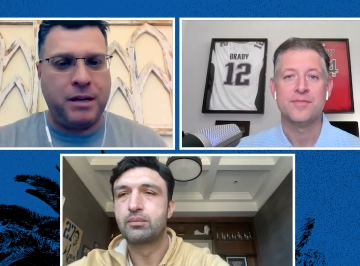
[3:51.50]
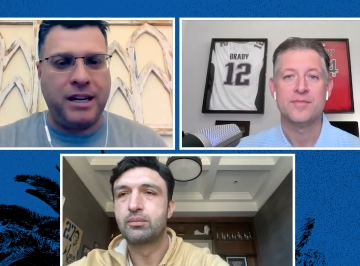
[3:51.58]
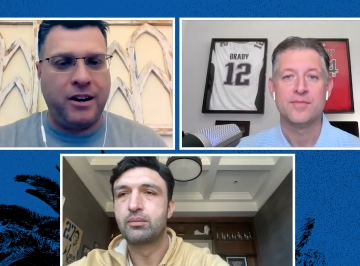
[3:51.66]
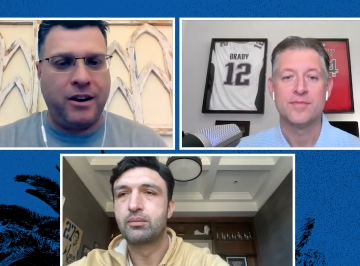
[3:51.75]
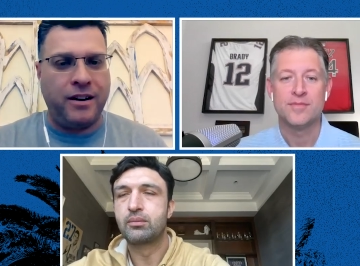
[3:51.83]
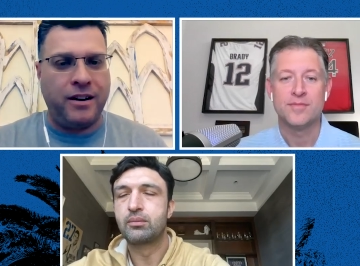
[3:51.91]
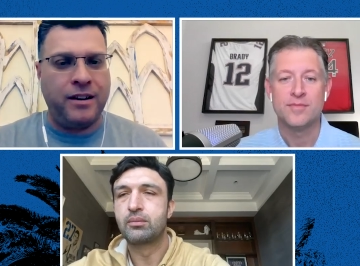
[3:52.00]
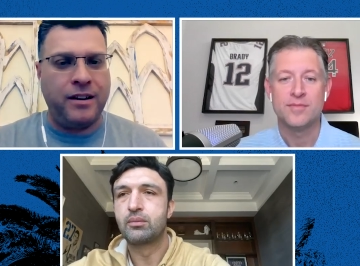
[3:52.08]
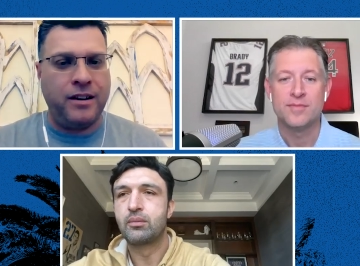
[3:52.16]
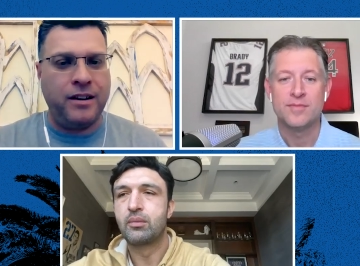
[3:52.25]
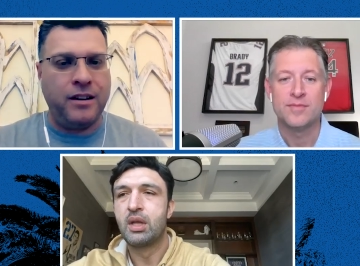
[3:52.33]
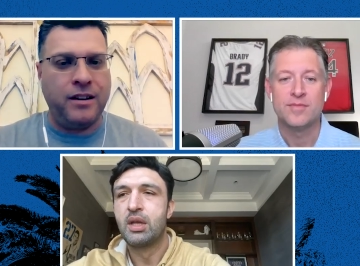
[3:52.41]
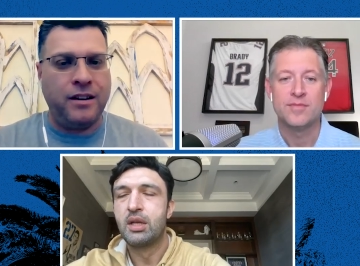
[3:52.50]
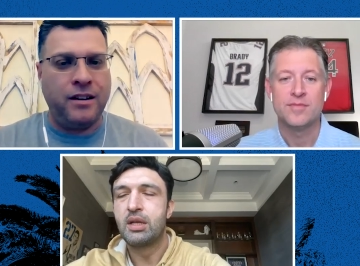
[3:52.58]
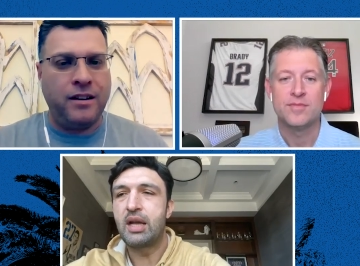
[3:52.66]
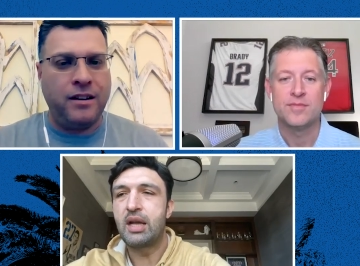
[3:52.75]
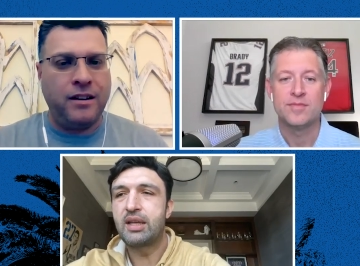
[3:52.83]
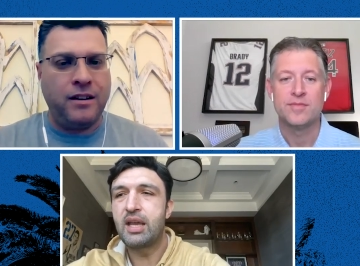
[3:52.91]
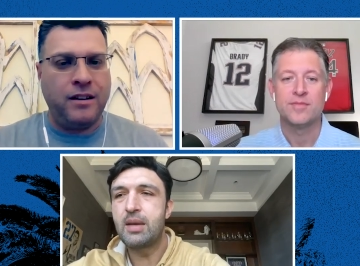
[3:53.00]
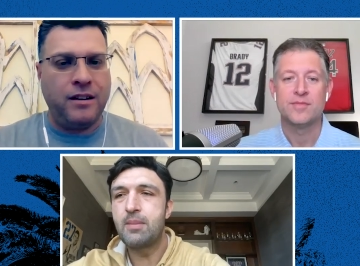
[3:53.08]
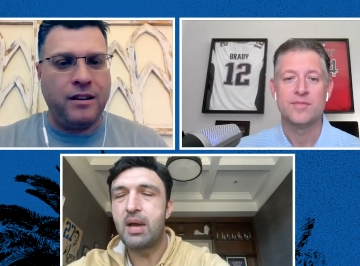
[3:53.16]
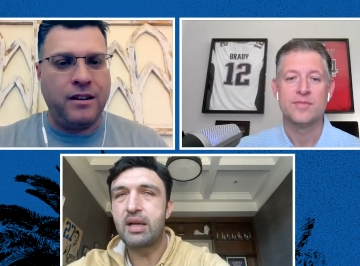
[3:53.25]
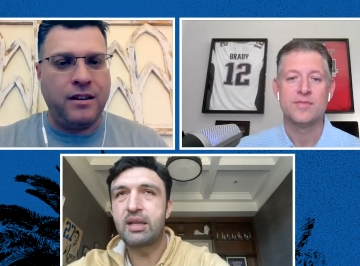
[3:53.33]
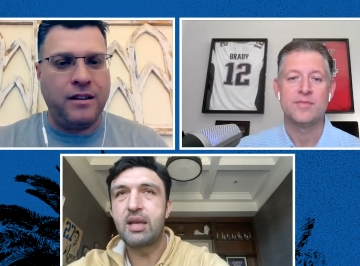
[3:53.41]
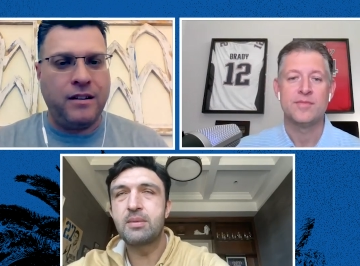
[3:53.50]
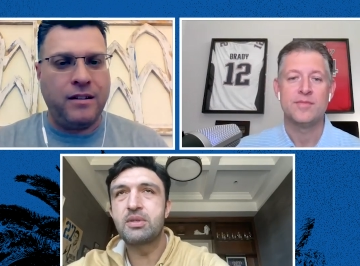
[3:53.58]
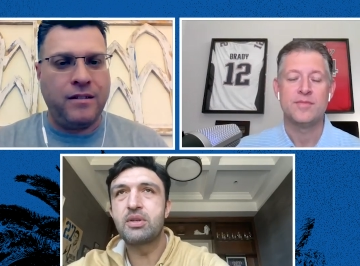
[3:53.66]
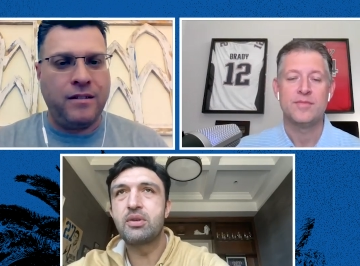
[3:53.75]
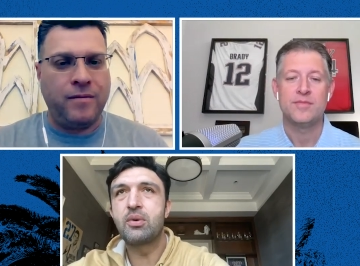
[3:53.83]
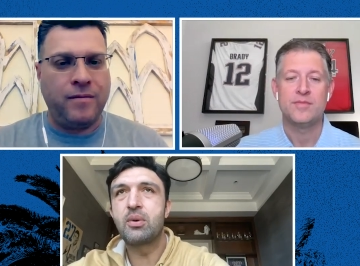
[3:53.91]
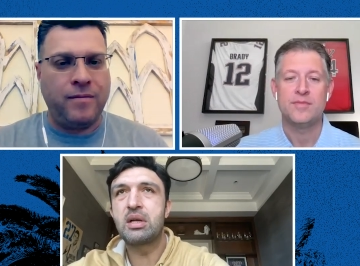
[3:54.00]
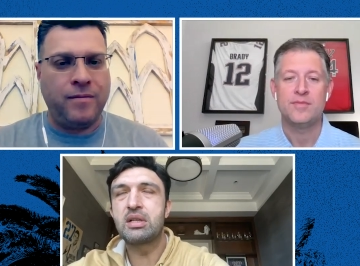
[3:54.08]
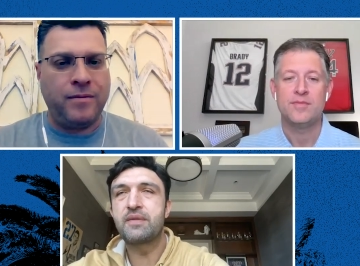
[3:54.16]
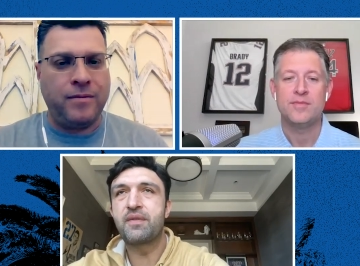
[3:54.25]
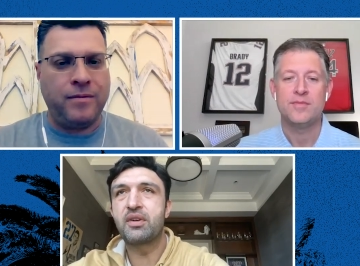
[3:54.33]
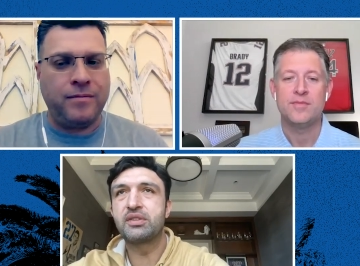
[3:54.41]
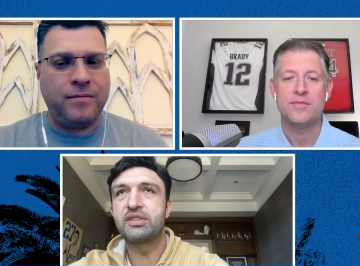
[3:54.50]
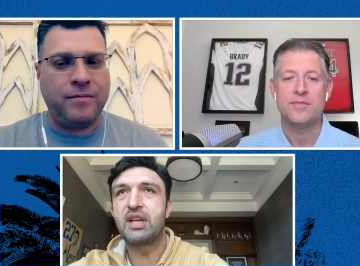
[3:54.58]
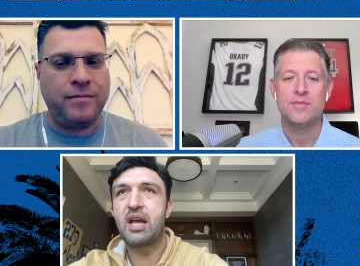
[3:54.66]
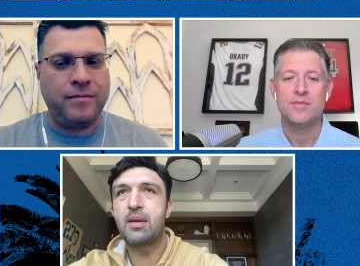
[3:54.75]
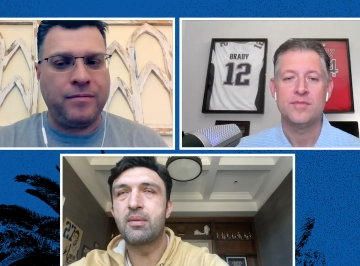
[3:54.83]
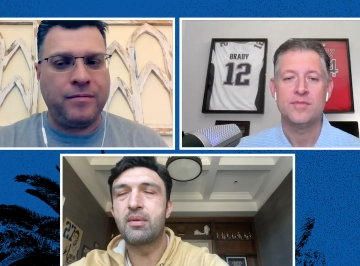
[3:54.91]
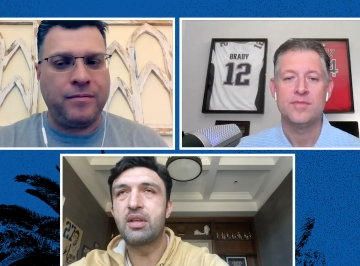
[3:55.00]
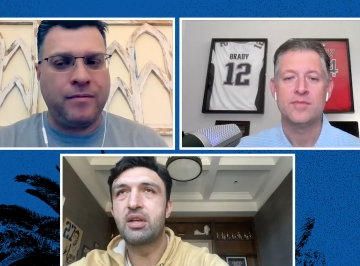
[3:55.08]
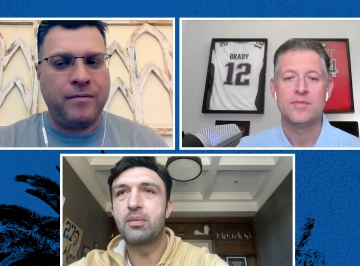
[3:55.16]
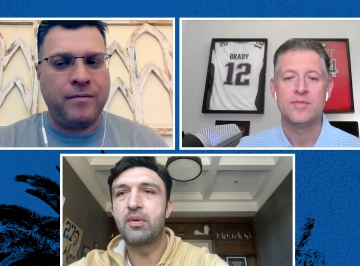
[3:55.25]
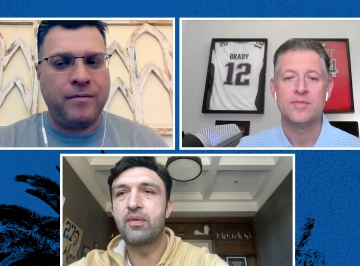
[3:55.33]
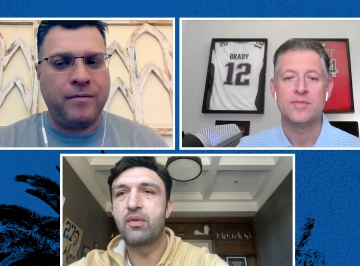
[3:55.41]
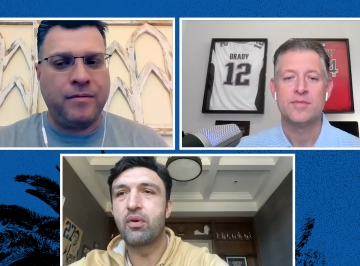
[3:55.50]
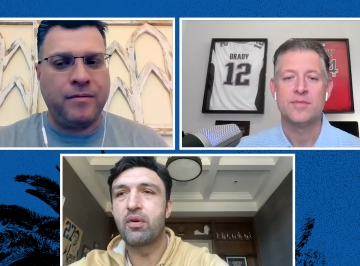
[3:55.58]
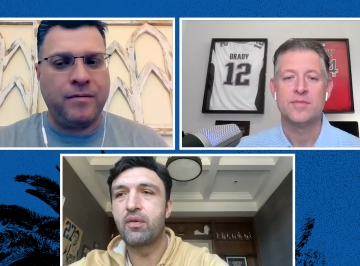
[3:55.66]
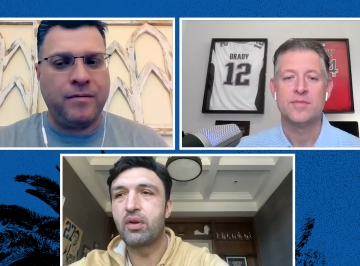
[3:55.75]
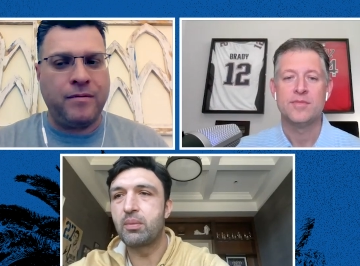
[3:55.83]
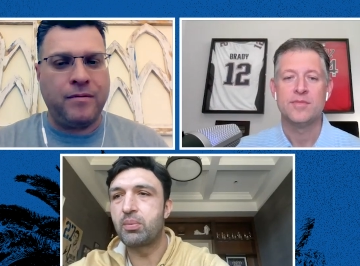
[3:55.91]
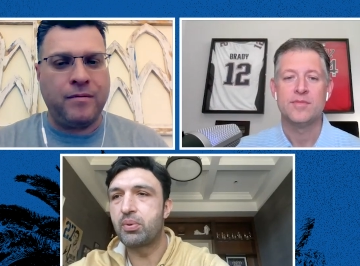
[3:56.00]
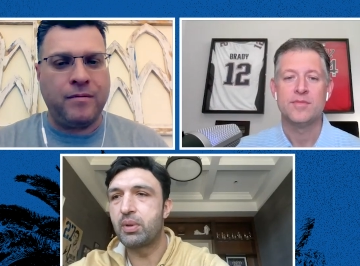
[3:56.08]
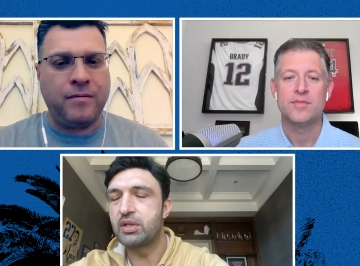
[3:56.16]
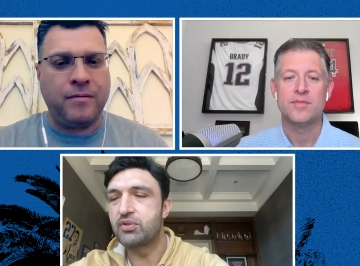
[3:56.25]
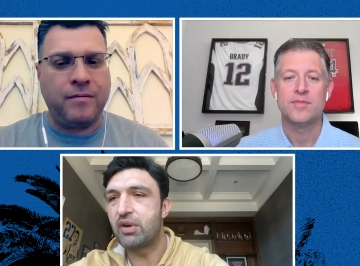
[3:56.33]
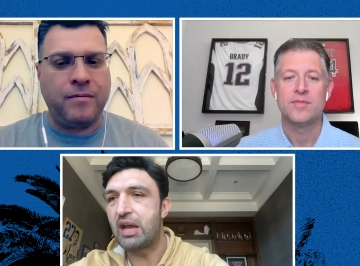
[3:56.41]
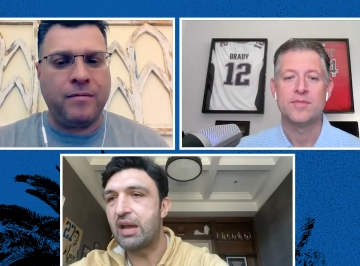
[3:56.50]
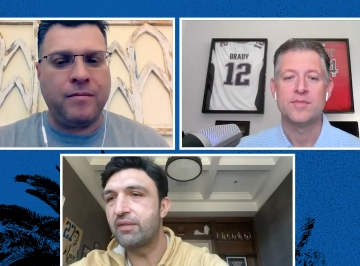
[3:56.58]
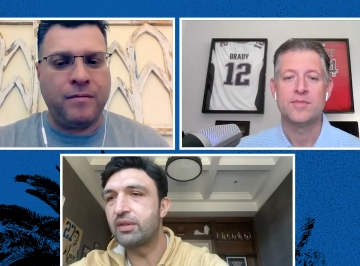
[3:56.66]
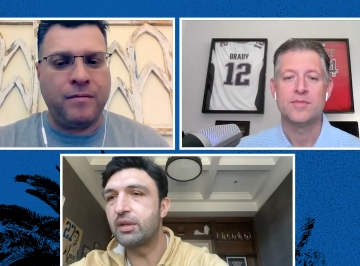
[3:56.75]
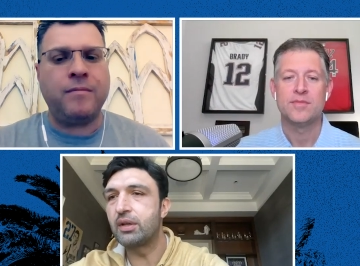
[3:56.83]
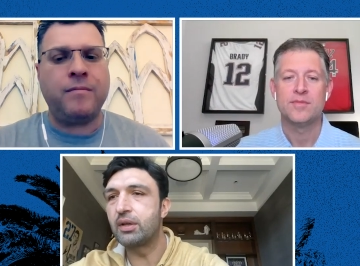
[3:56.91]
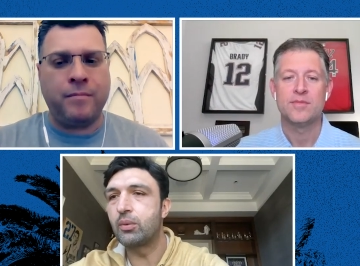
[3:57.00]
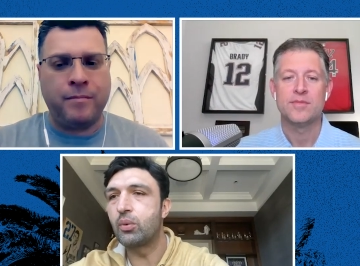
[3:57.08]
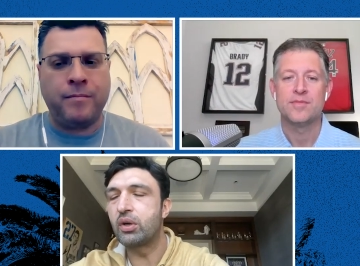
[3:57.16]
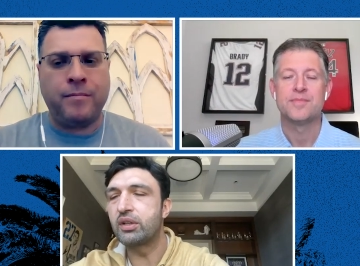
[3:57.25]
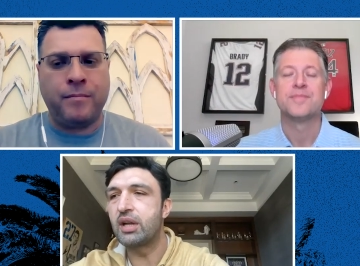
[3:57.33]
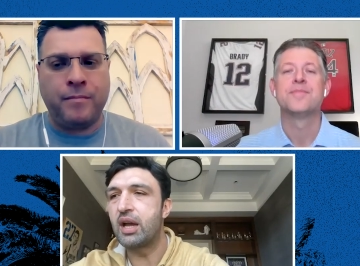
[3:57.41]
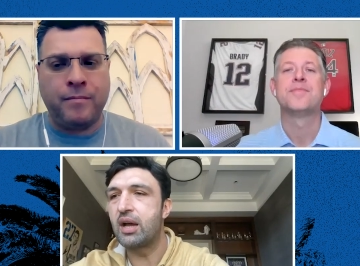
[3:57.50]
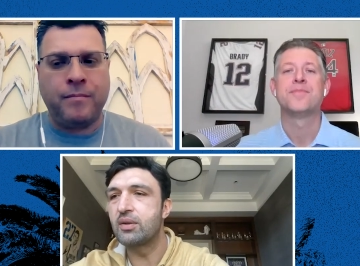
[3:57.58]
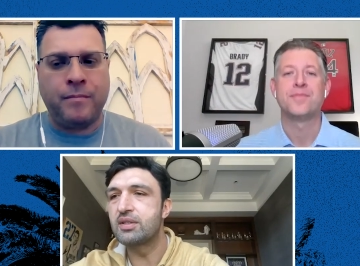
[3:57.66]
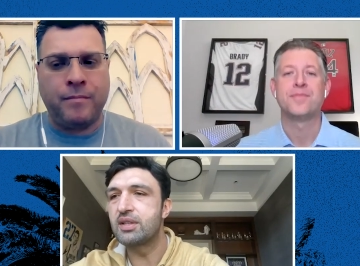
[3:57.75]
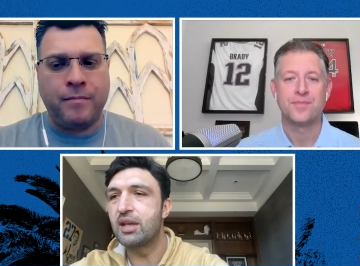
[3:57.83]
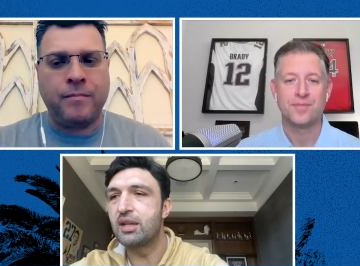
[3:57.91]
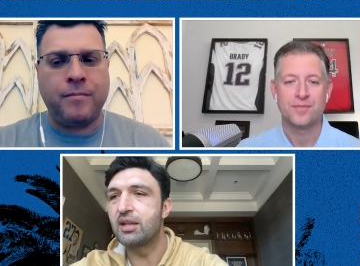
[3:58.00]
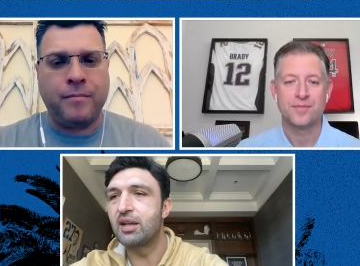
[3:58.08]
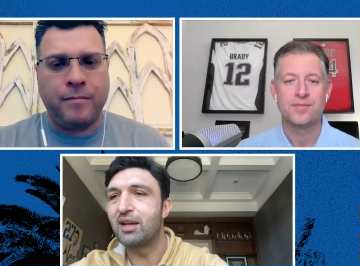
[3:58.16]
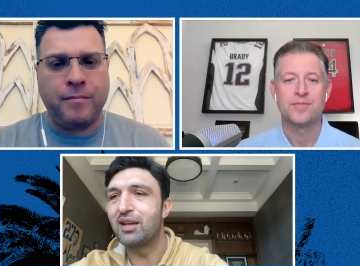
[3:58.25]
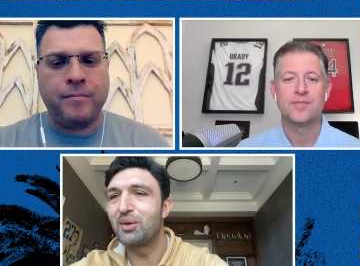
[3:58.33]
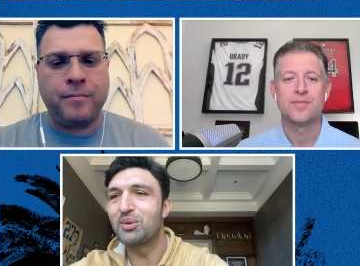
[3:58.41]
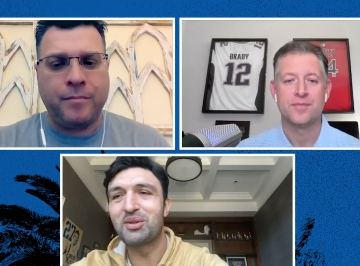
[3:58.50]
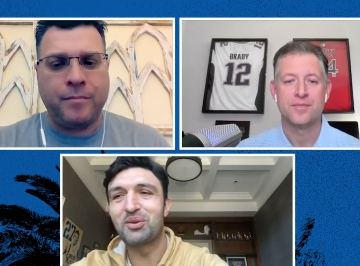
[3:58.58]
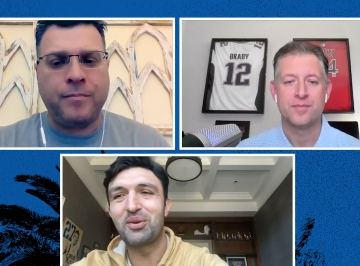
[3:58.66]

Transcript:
Speaker 1: being here.
Speaker 2: I came I came to U S first time year before for the pre-draft uh, workouts, and uh, it was a